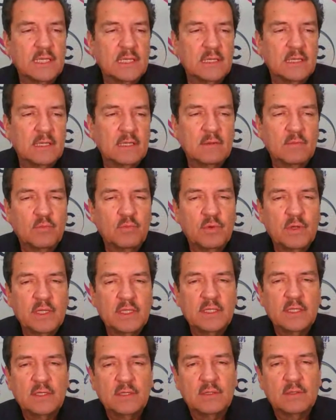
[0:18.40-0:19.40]
here
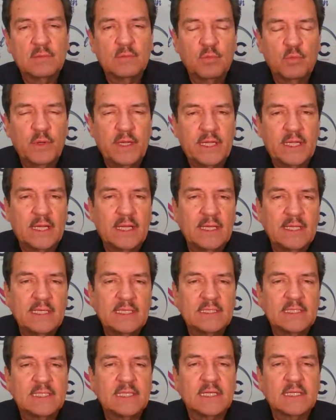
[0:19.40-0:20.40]
with your
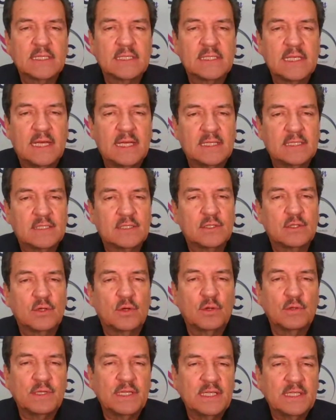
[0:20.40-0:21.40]
weekly success
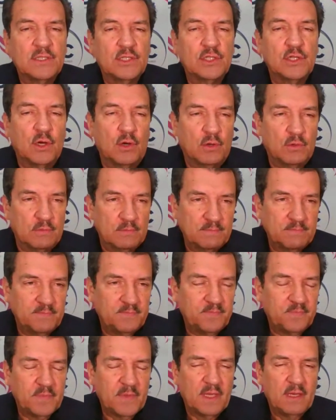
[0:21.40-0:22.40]
stories show.
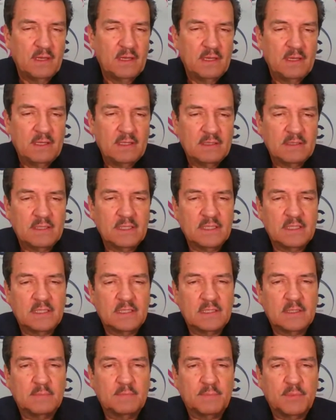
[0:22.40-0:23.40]
This
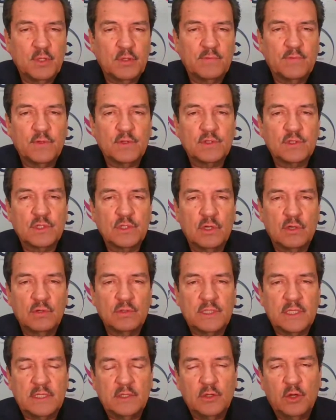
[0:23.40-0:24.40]
is a beautiful
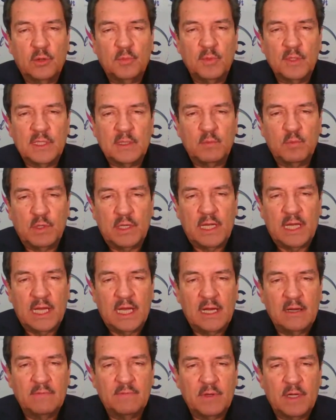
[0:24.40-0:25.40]
show that normally we
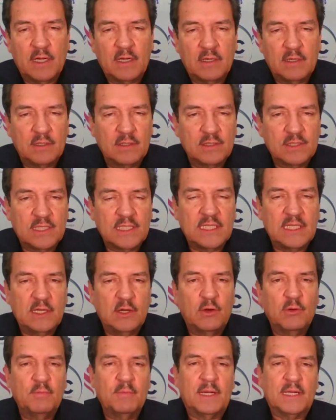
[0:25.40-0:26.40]
have our
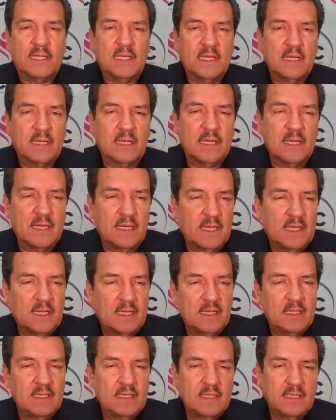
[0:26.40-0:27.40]
CEO, Maria
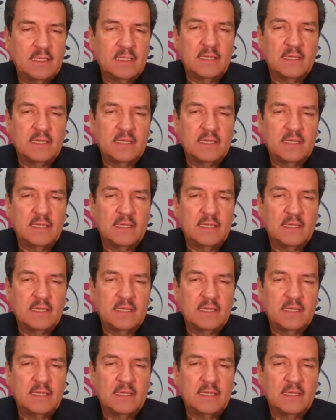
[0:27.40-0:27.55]
Rene,